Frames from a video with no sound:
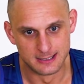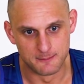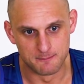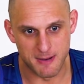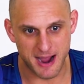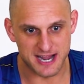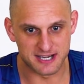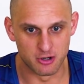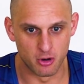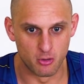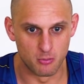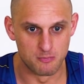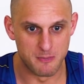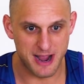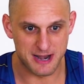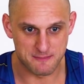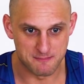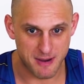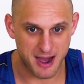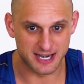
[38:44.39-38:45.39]
Made all,
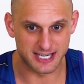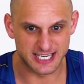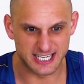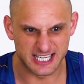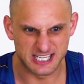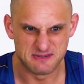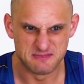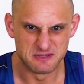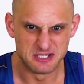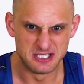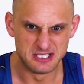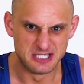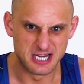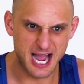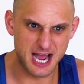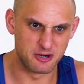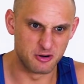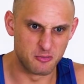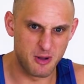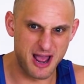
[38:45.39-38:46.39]
made money,
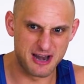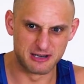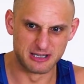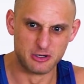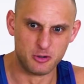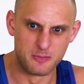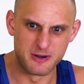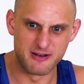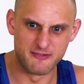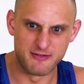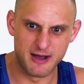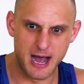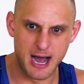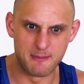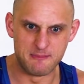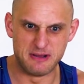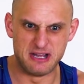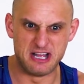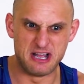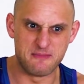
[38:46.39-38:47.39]
had, had a little bit of
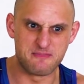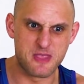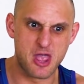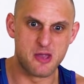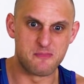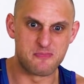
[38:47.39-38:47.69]
um, uh,